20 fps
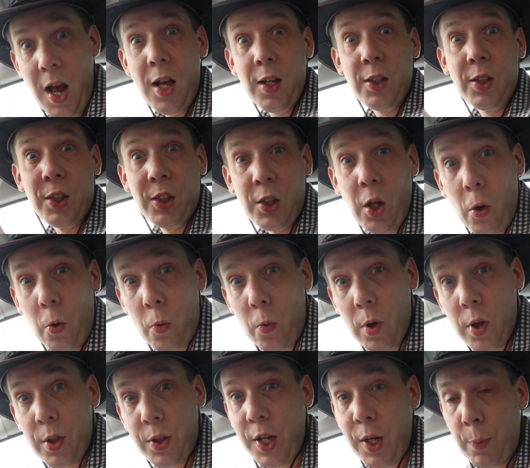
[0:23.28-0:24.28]
So,
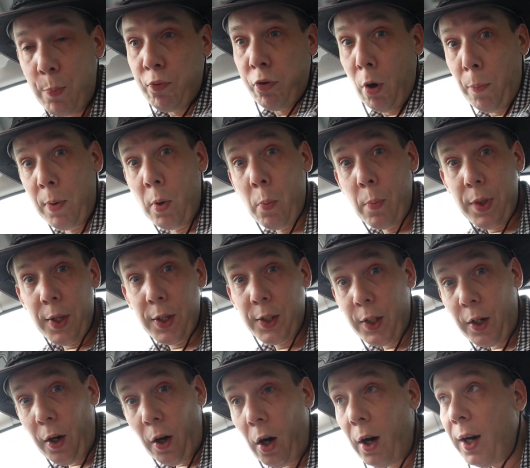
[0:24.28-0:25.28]
the problem with this
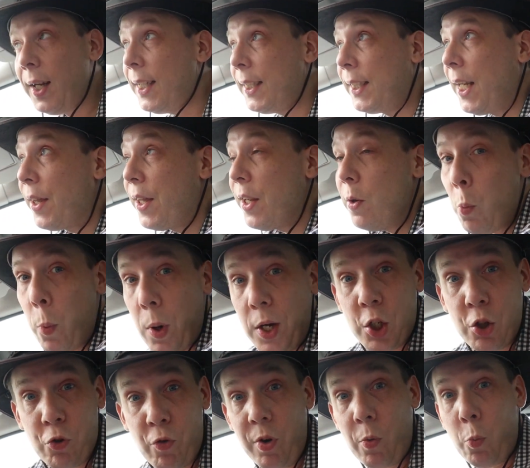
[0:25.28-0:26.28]
car is that the
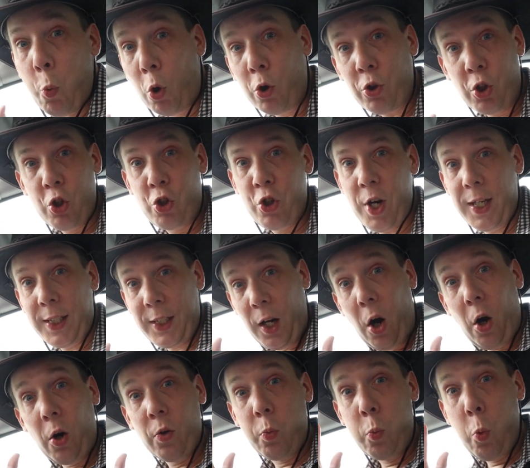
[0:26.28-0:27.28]
windscreen washer jets
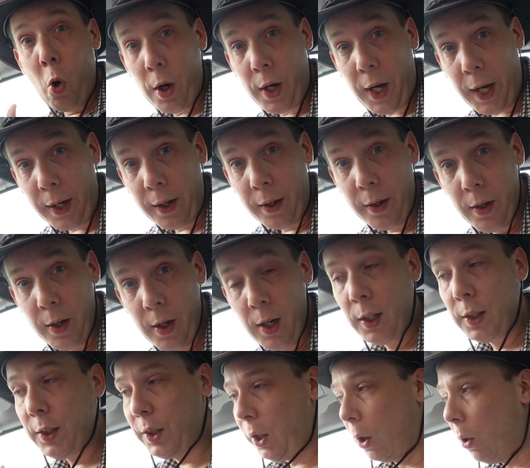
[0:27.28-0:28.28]
aren't working.
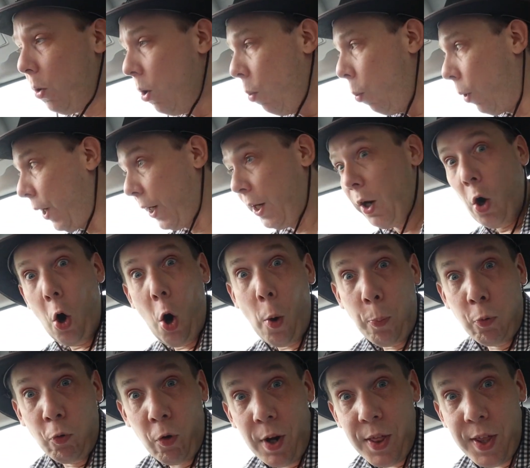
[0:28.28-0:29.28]
So, when I
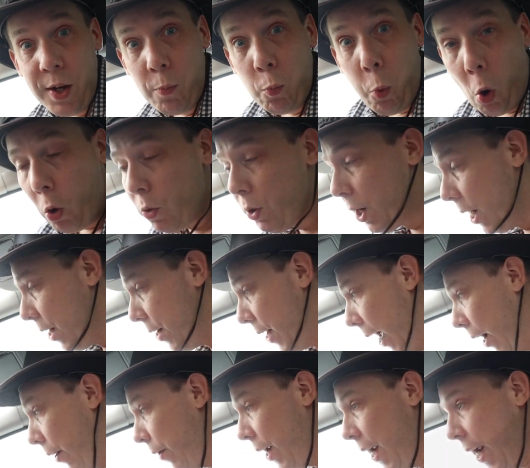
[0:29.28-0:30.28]
operate the wand
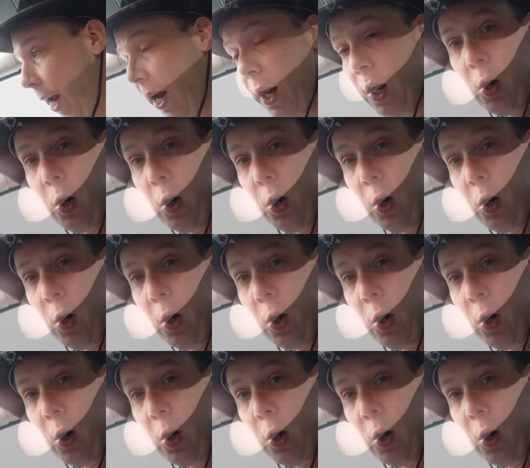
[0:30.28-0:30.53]
down here